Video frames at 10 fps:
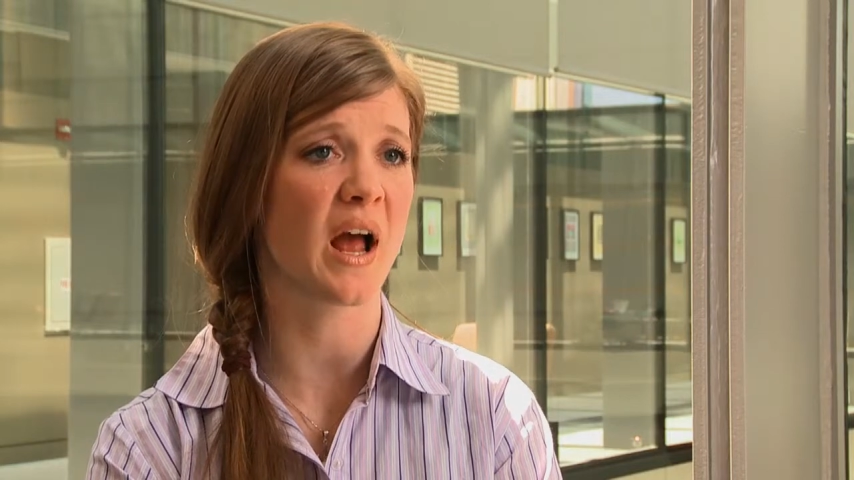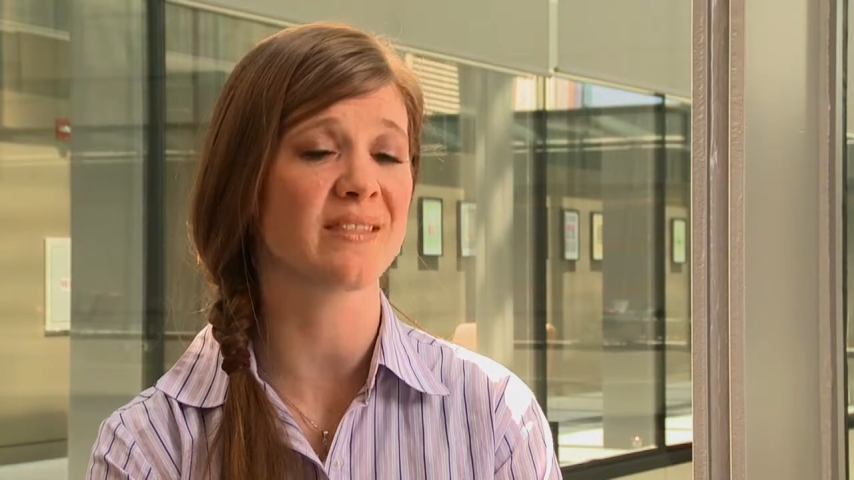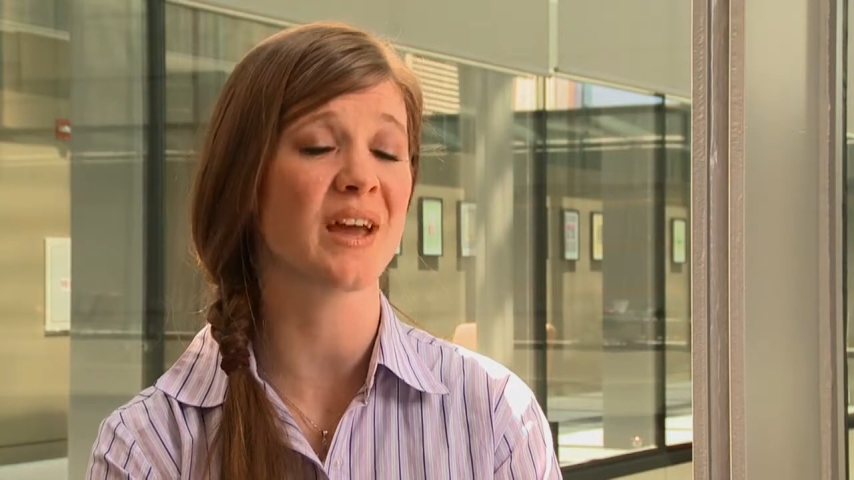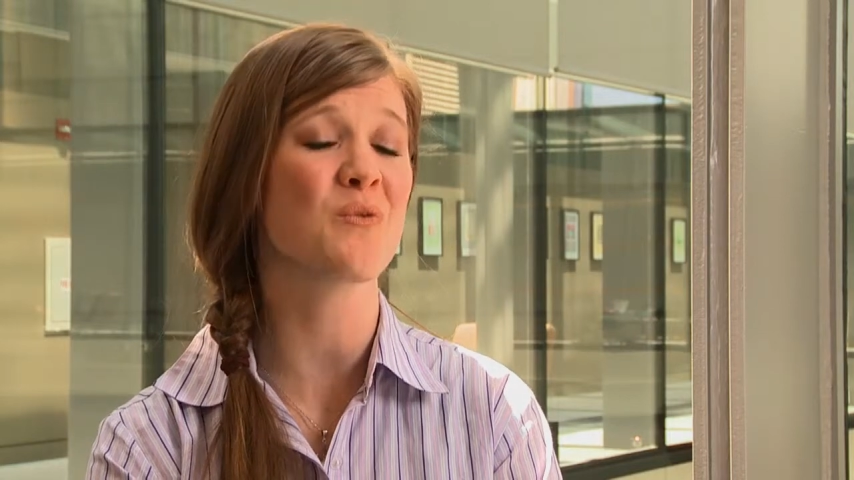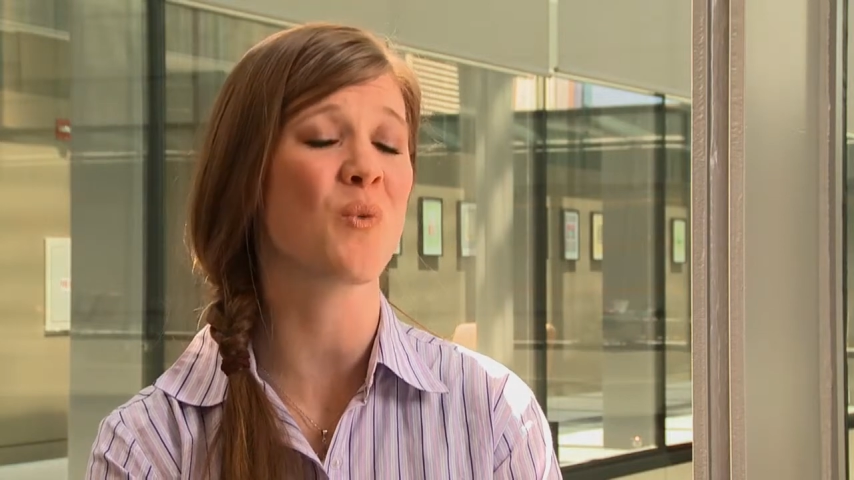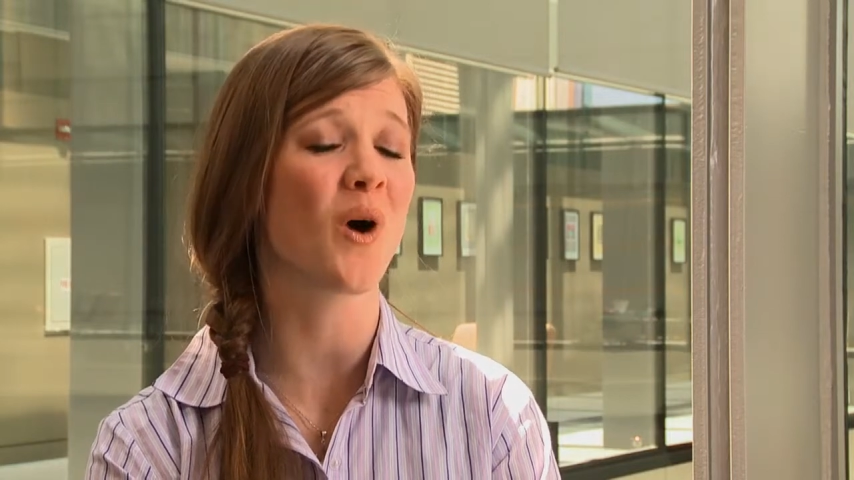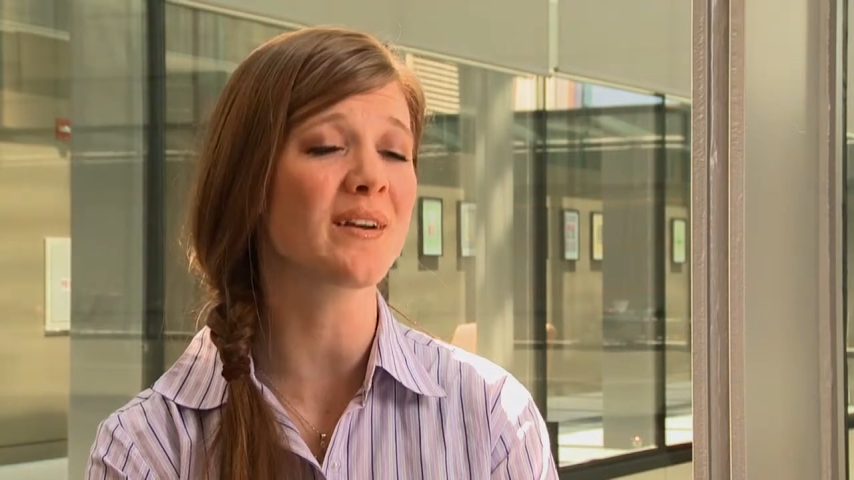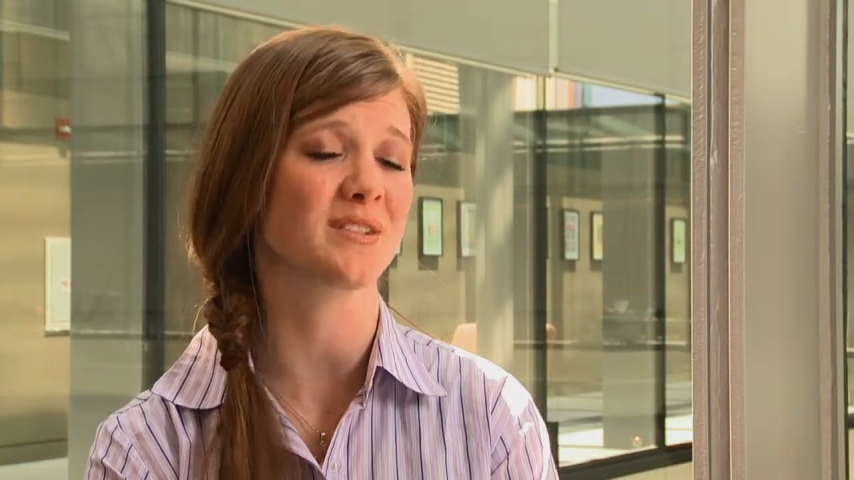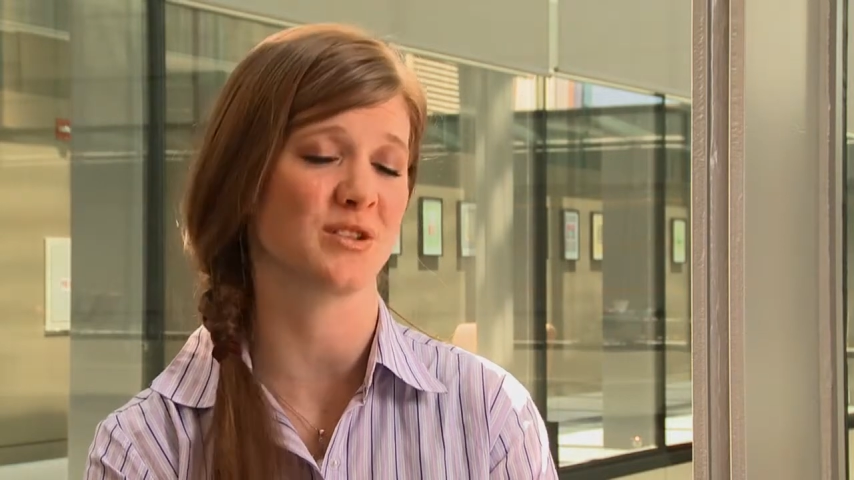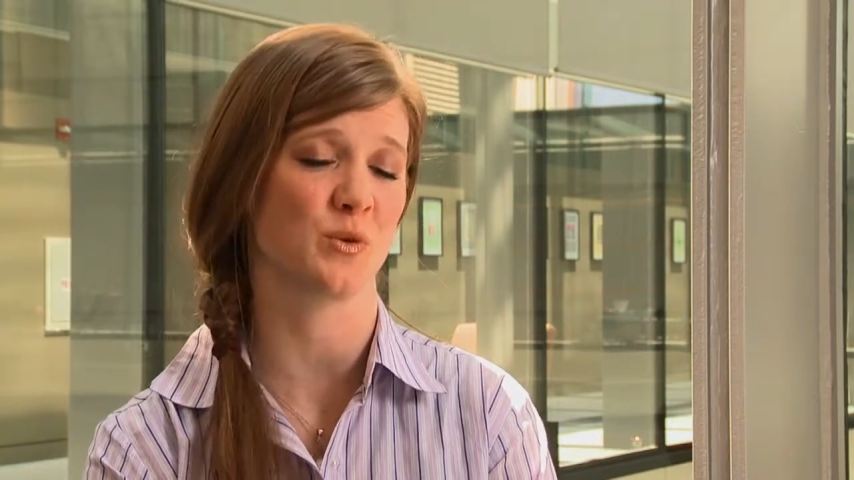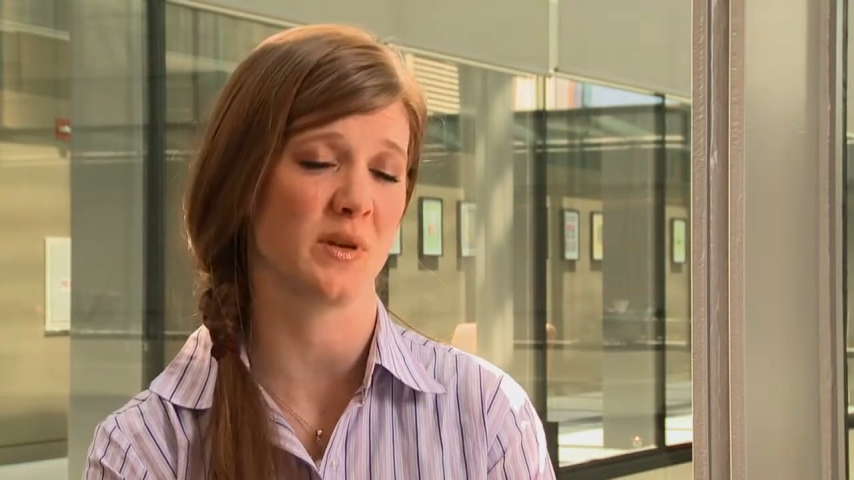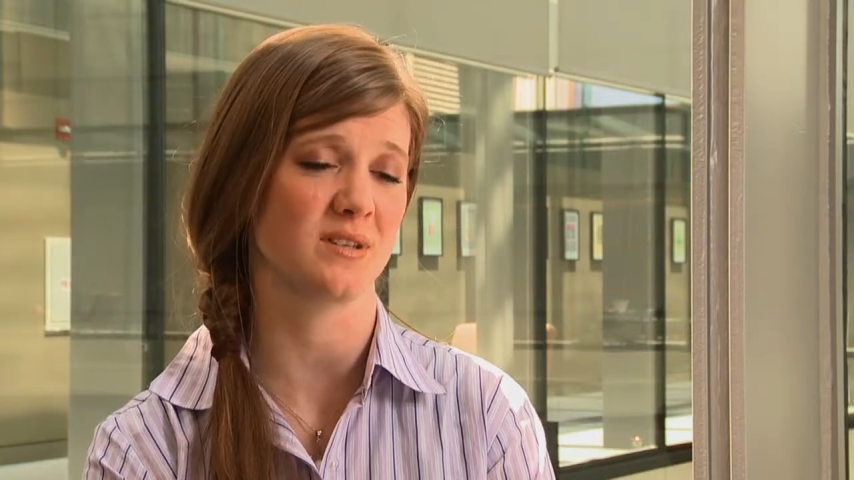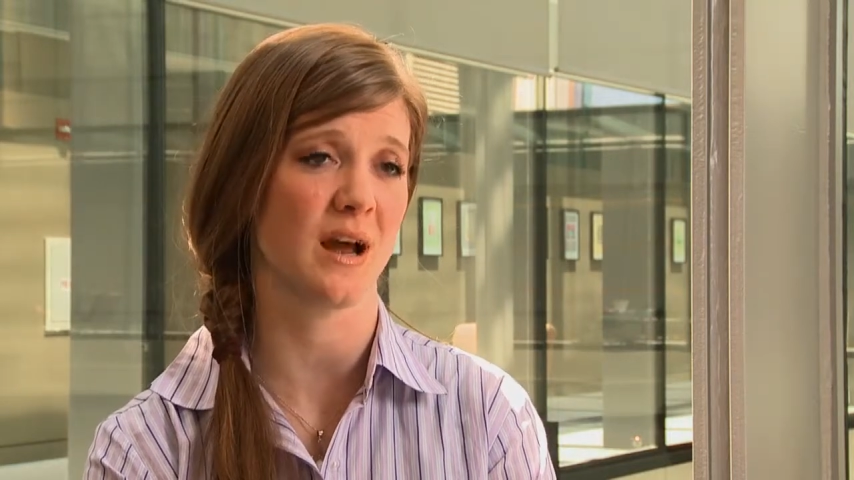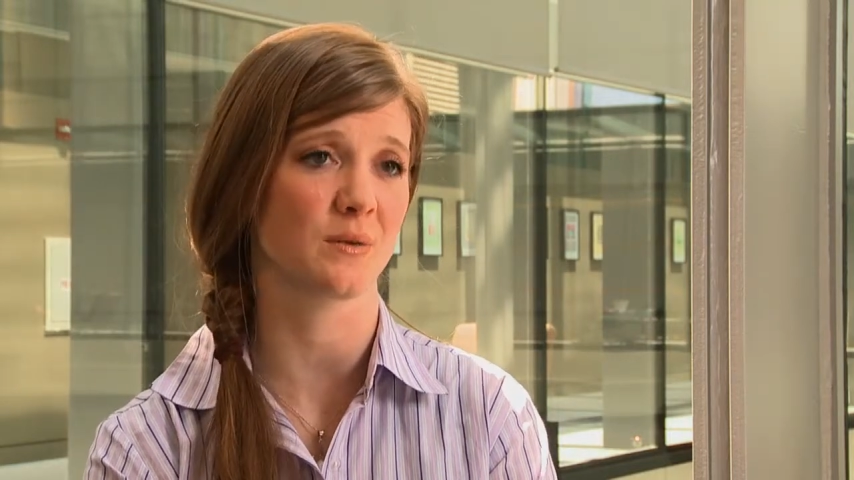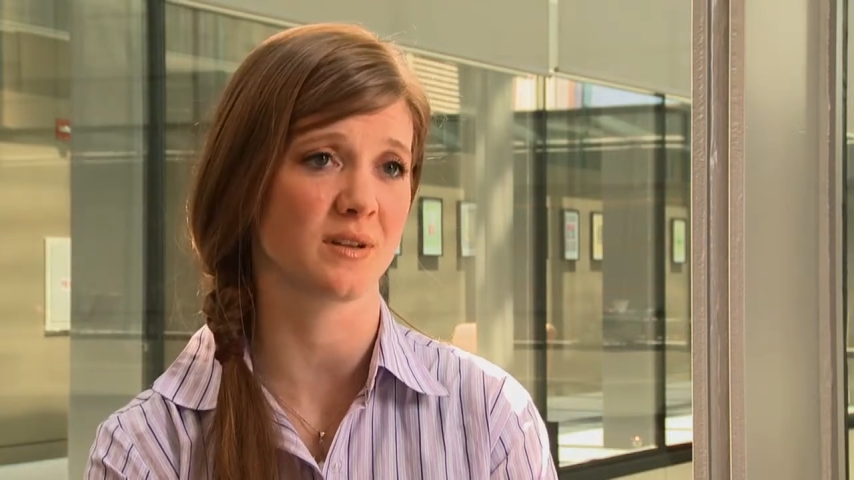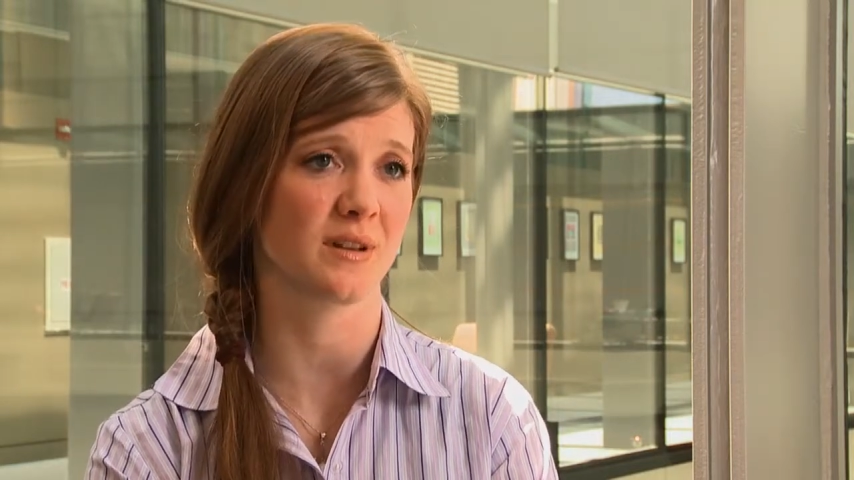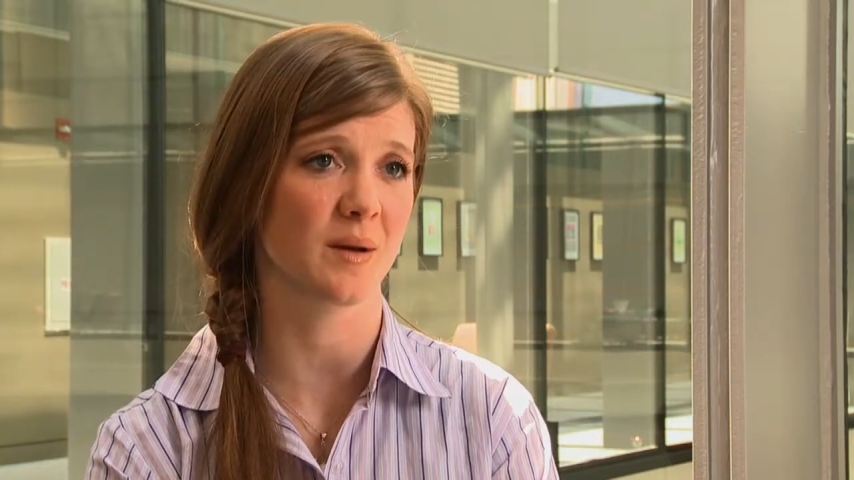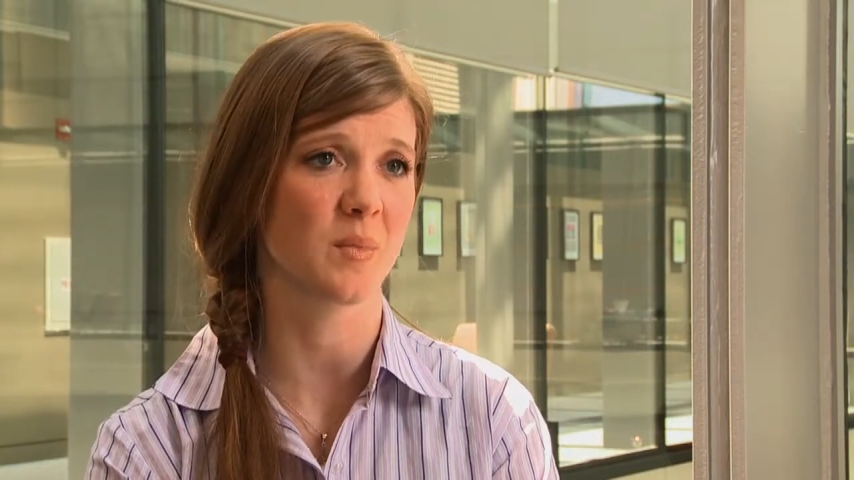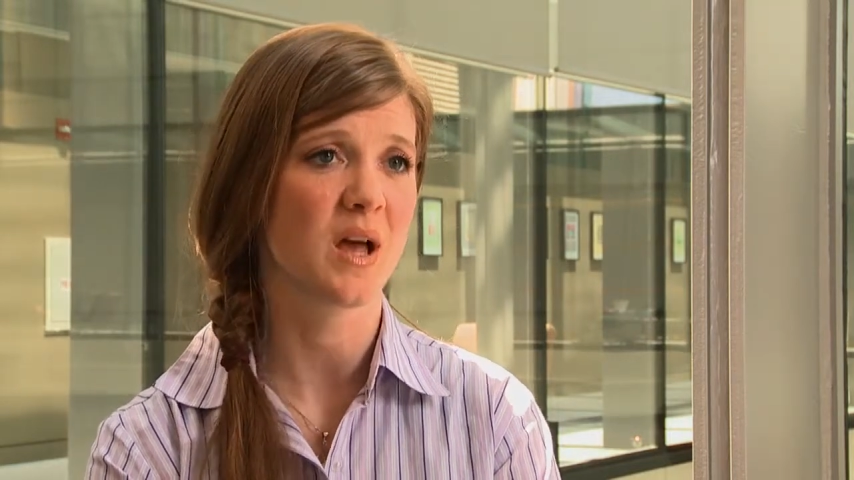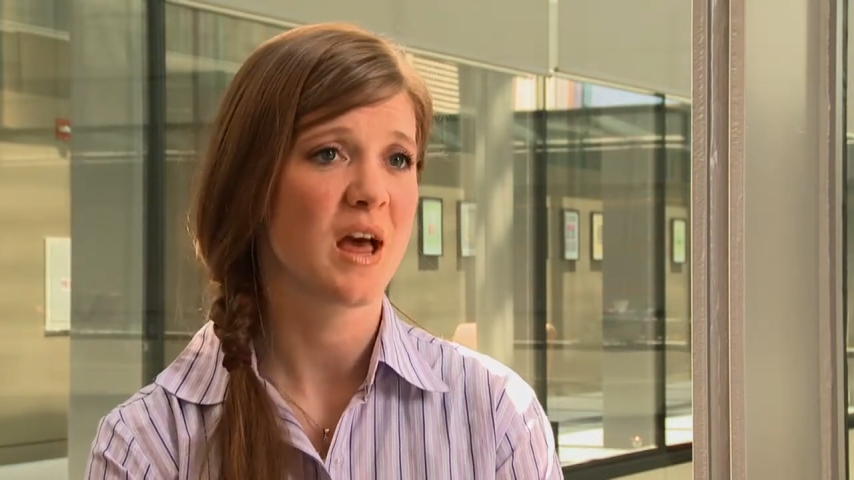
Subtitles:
and they want us to reach out to them.